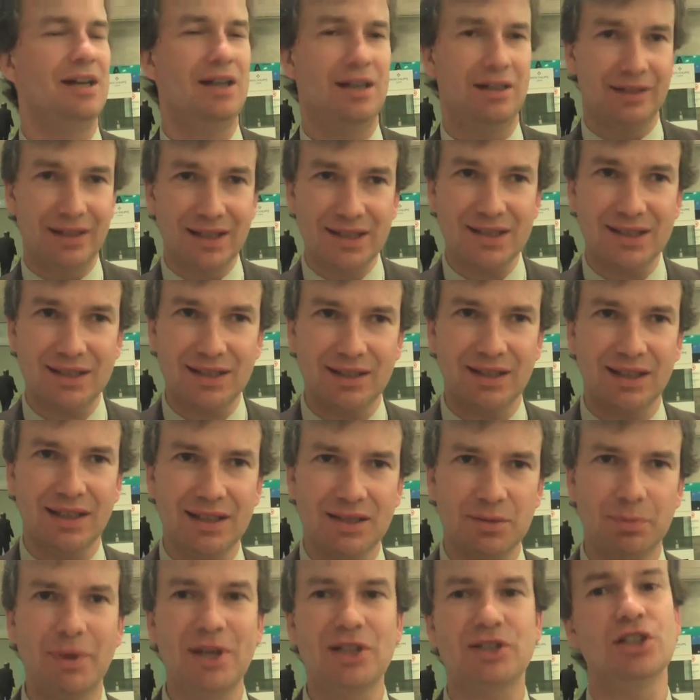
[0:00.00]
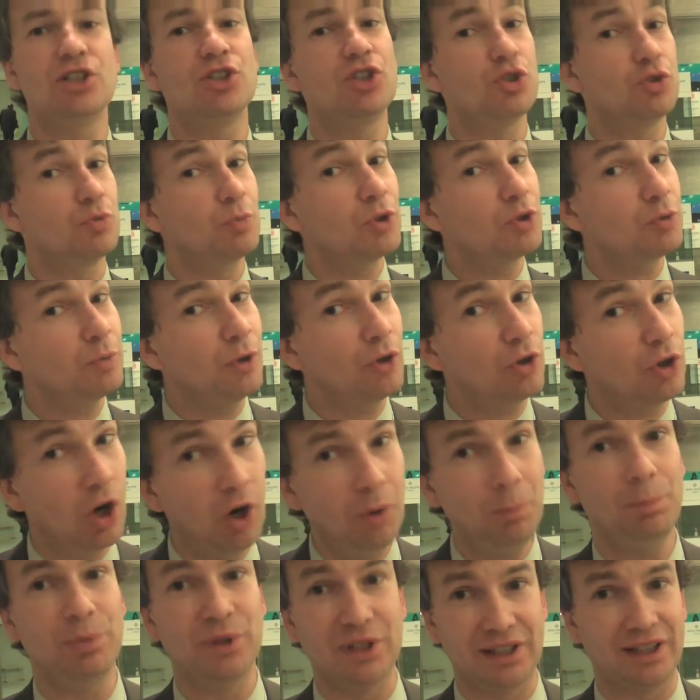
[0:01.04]
This message is much more
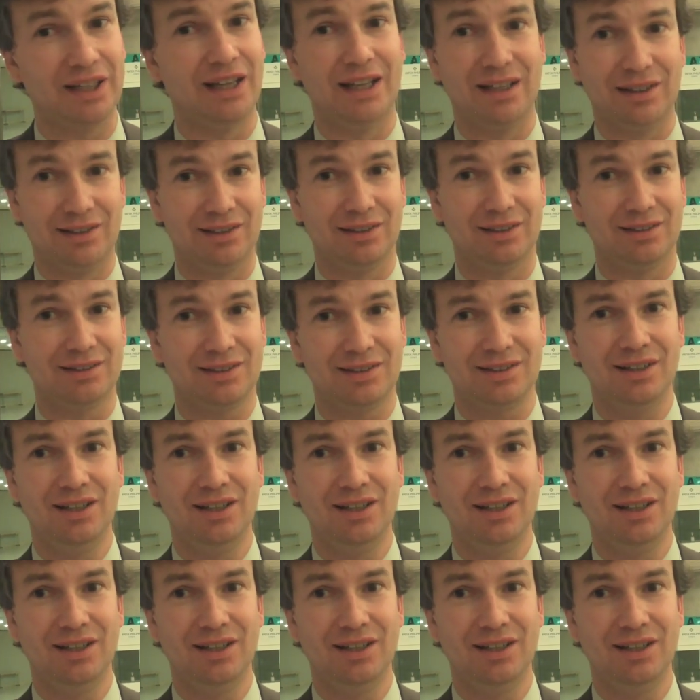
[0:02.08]
complicated,